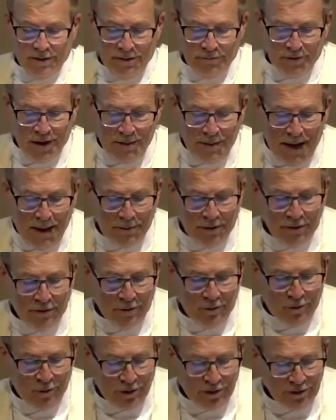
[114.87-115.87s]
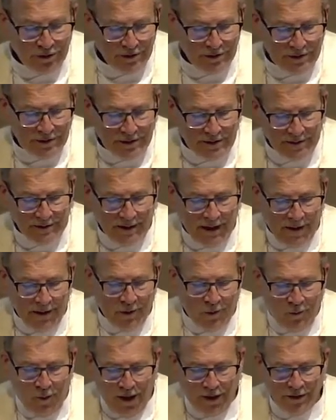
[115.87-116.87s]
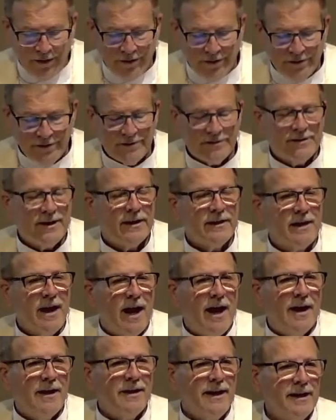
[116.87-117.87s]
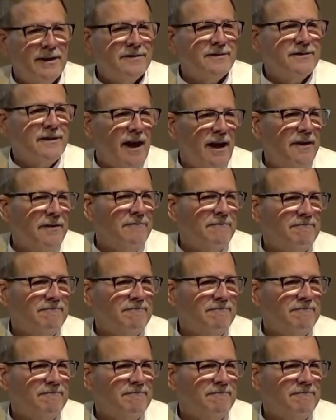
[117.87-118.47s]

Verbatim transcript: Remember the words and the wonders that God has done.